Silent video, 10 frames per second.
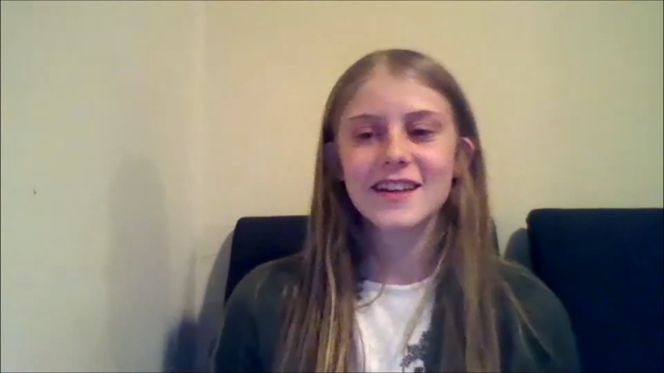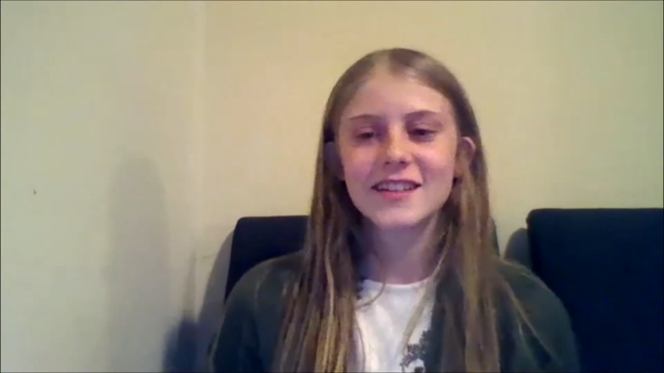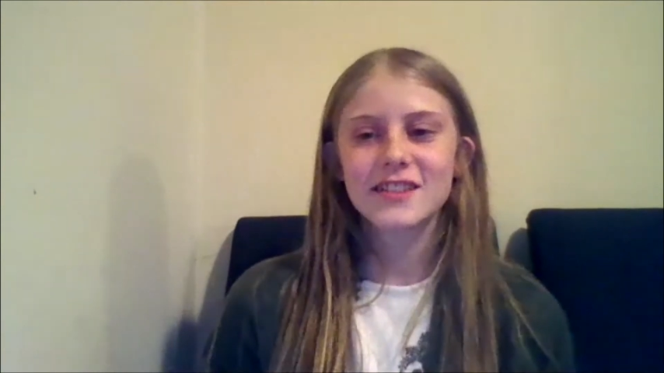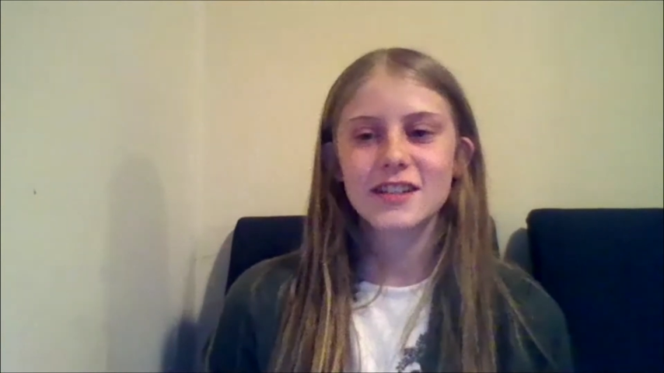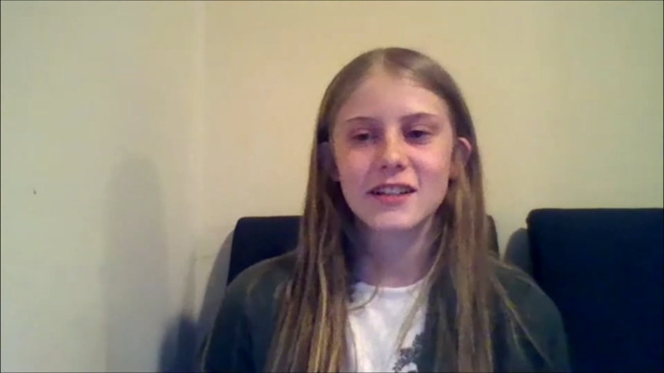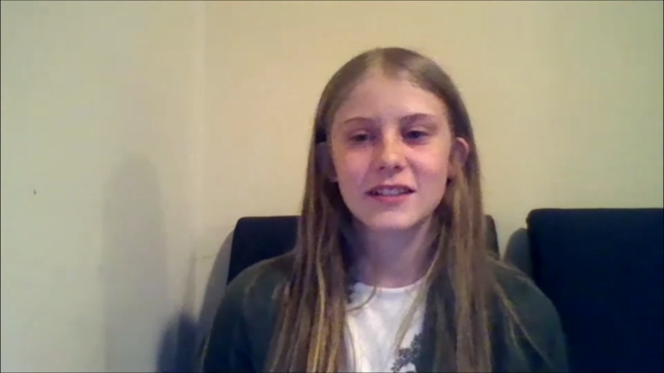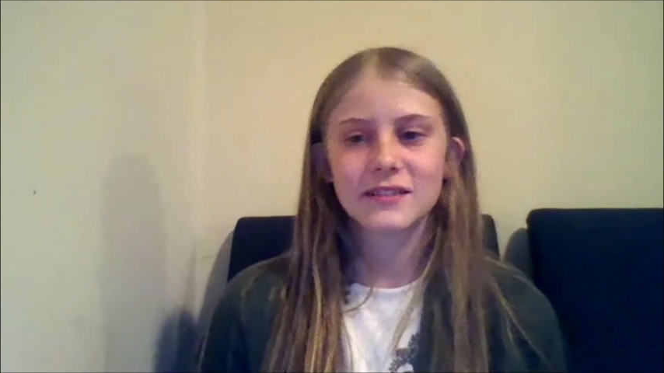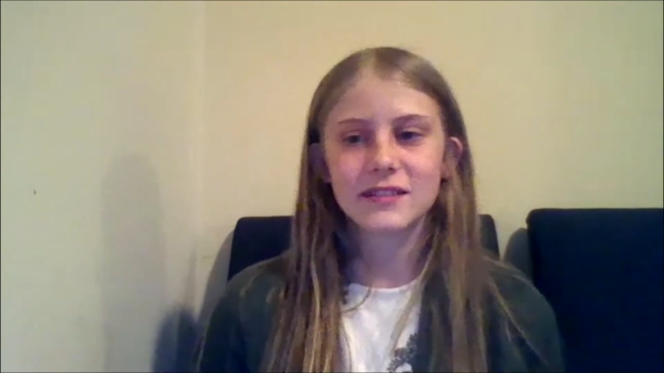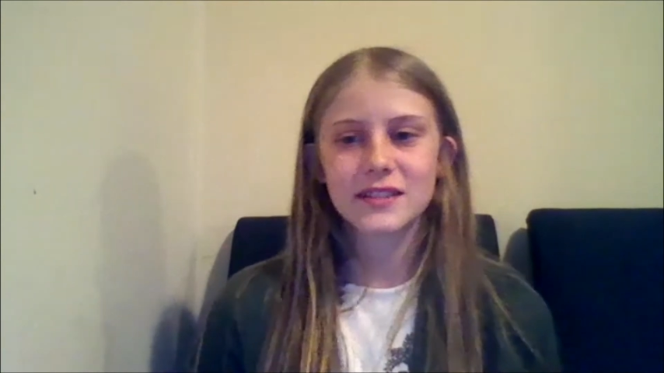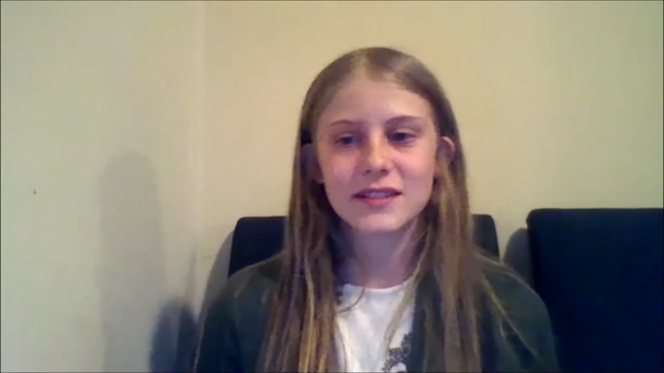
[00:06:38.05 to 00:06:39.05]
She
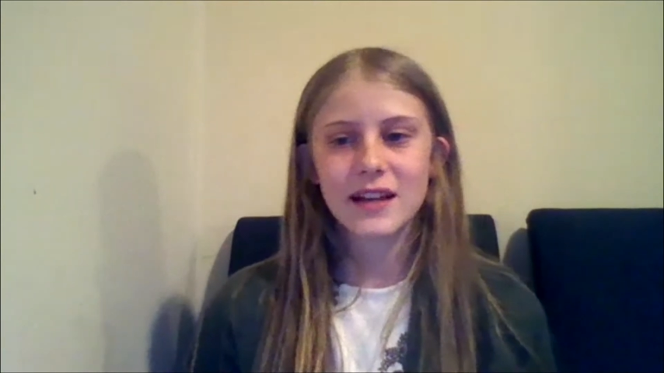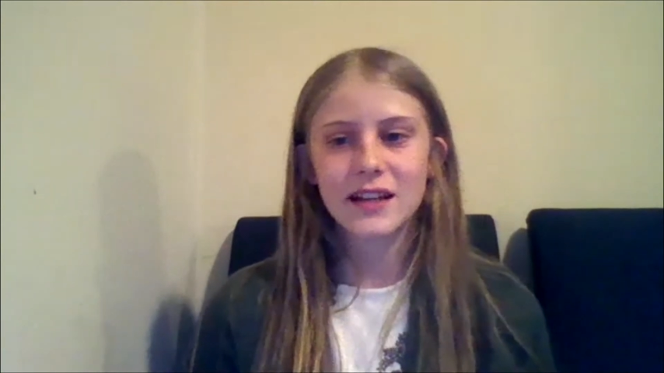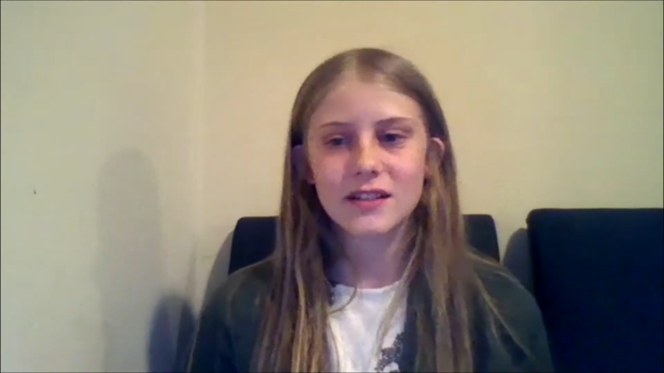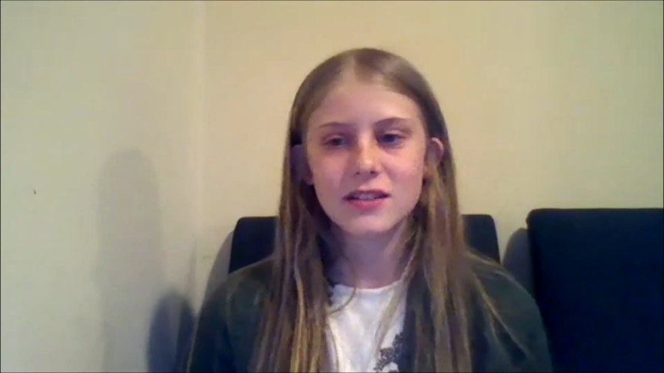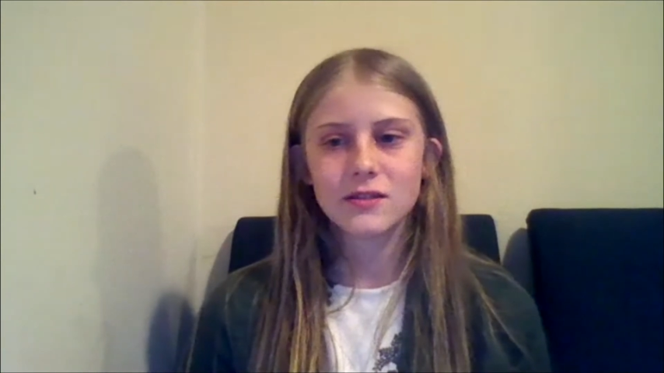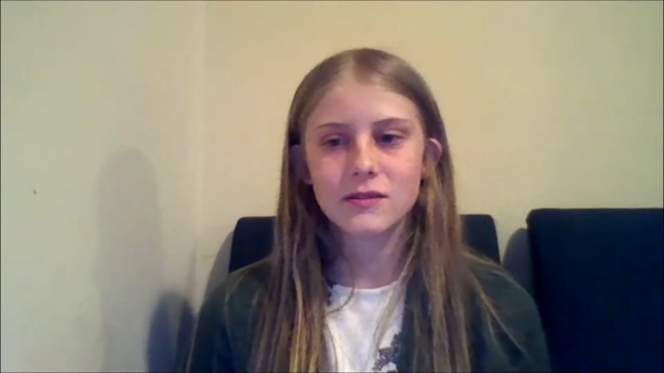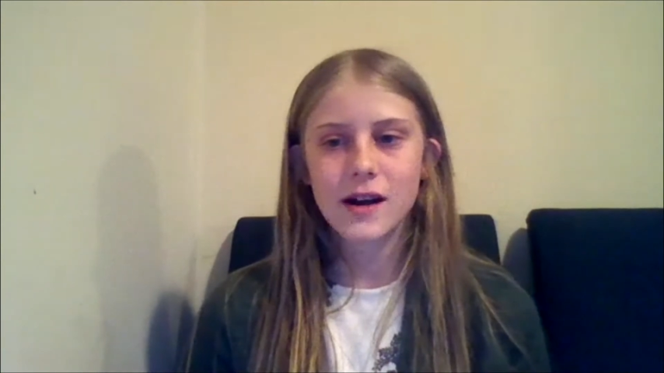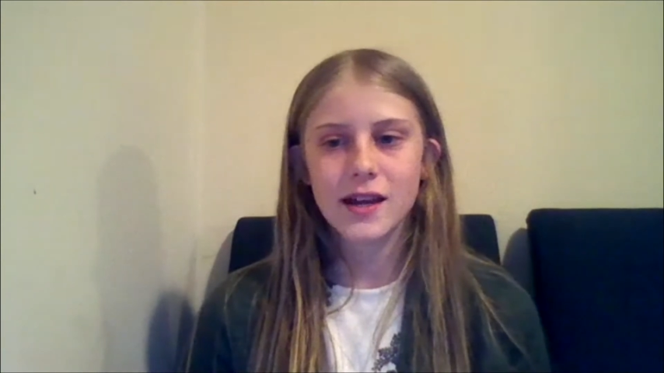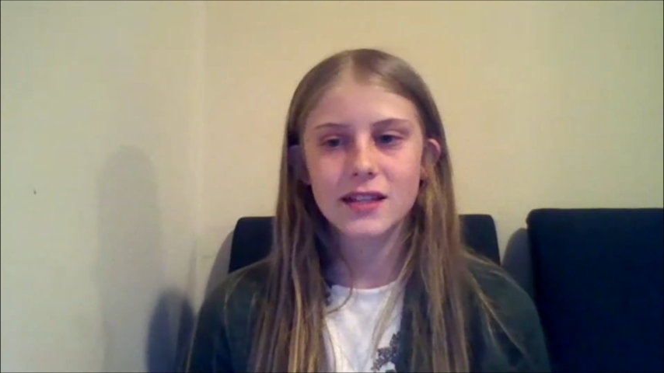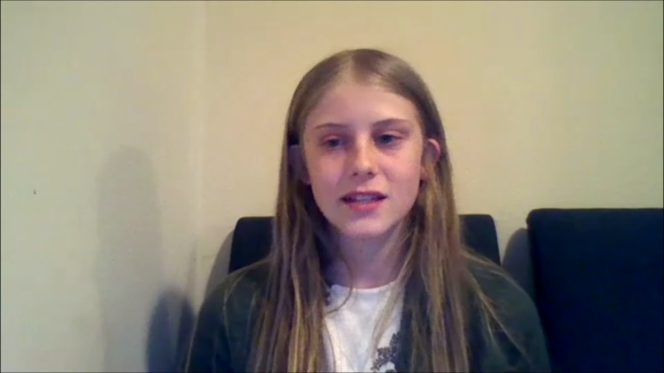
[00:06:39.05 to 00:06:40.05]
decided to,
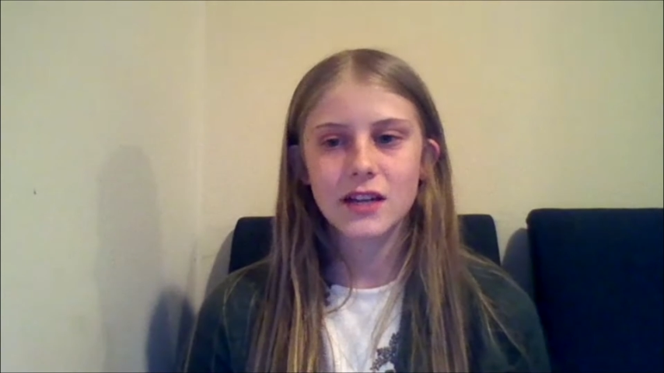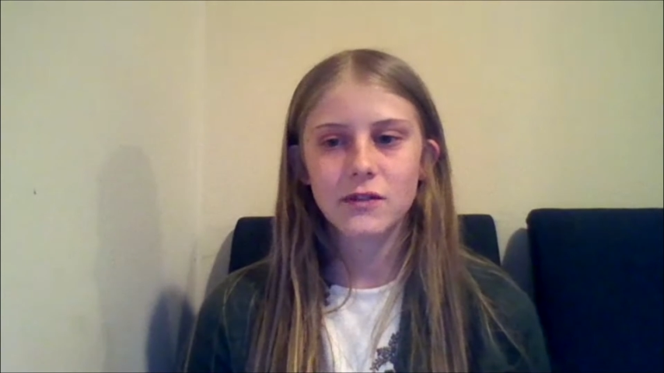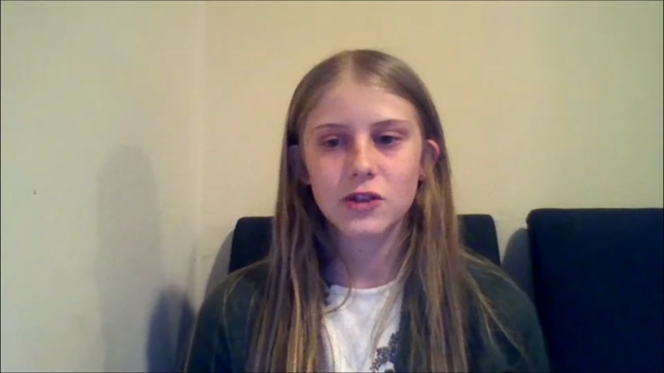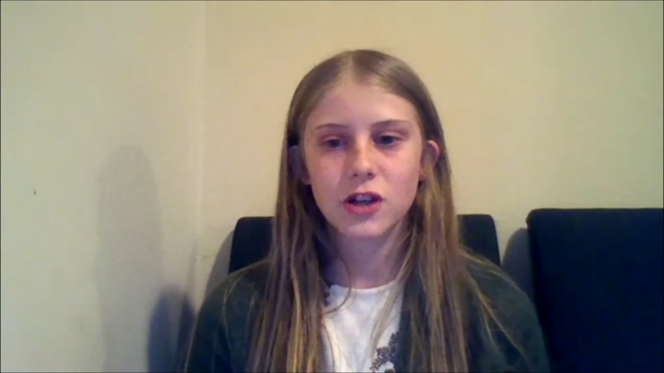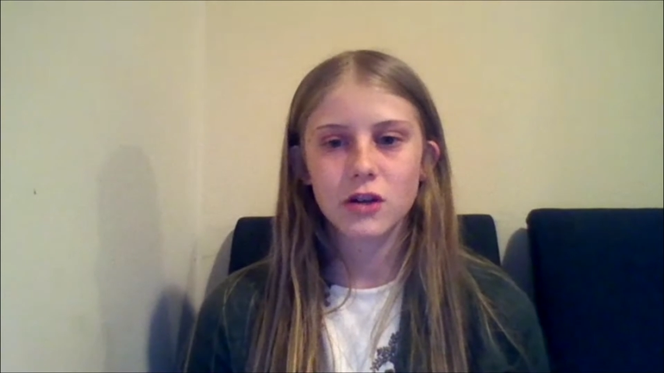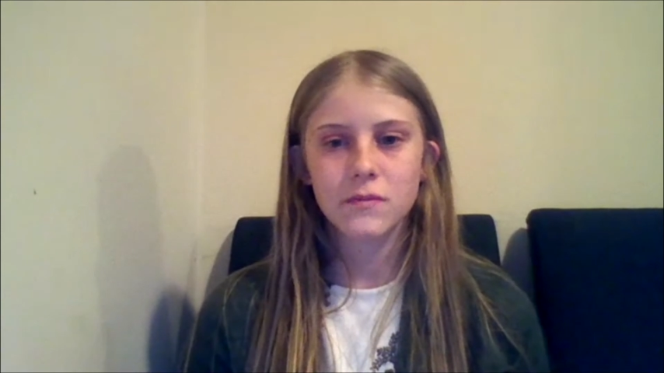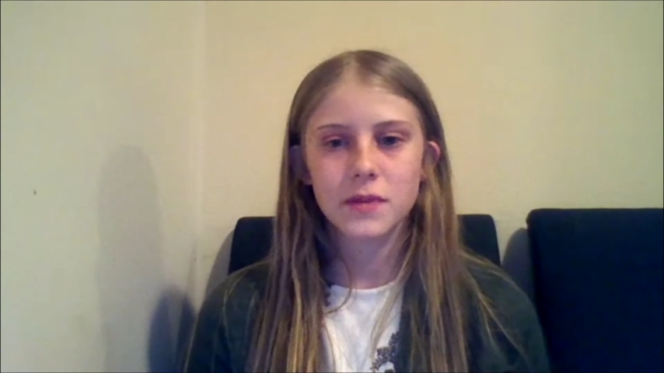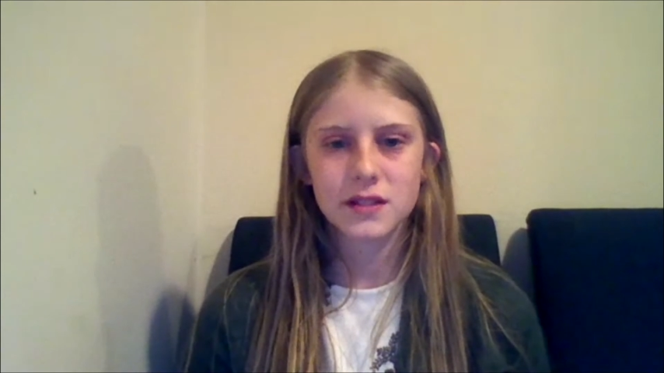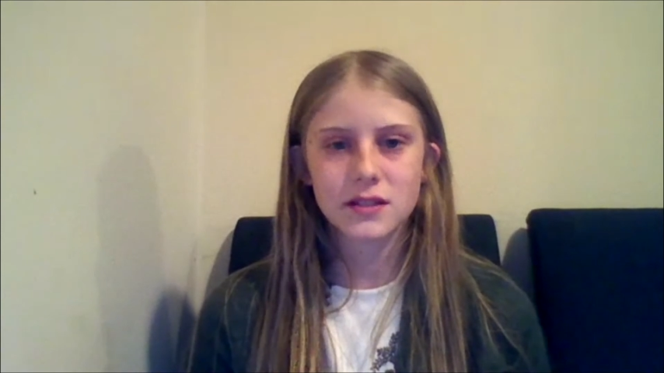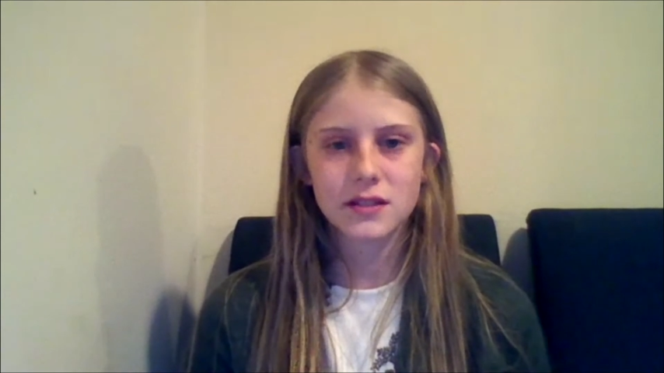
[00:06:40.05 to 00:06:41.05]
I guess, kind of create her
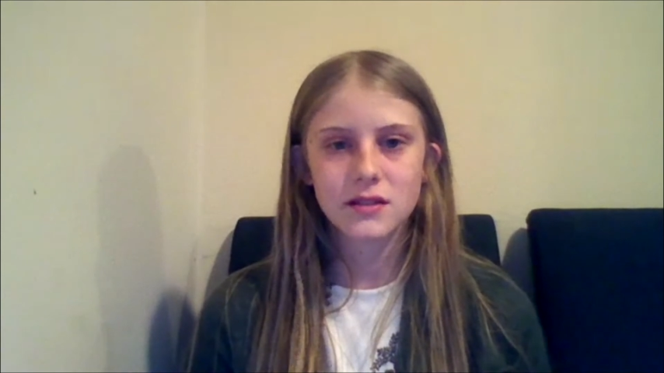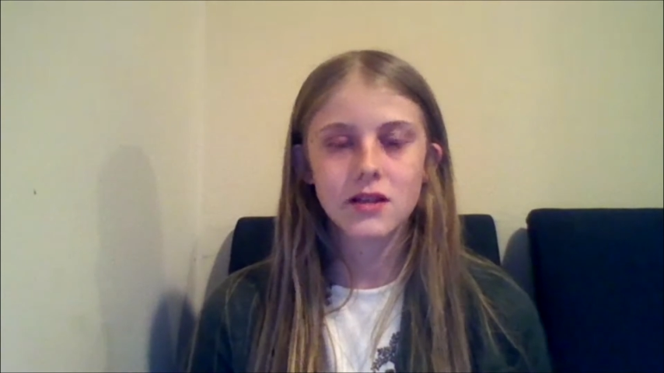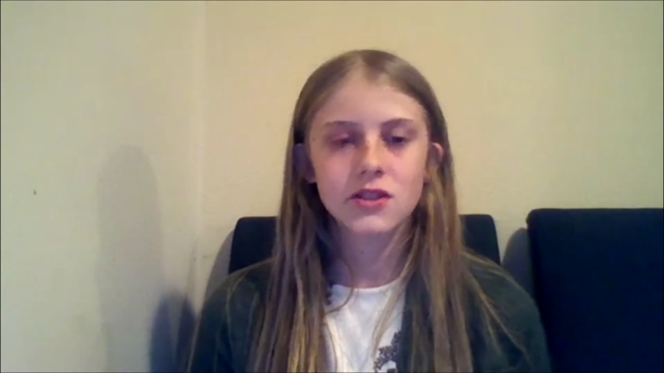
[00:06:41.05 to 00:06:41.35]
business.